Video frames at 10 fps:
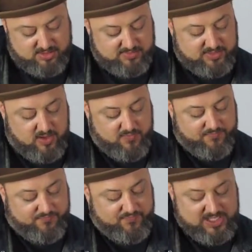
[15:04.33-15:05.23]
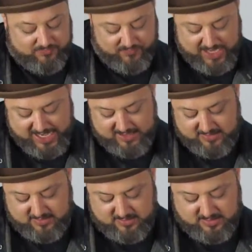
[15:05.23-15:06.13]
So 5th fret,
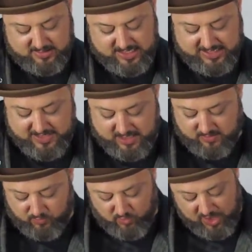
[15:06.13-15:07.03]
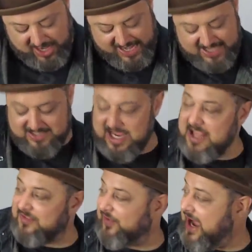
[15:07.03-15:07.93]
and then what?
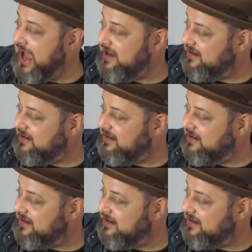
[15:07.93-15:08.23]
10th fret?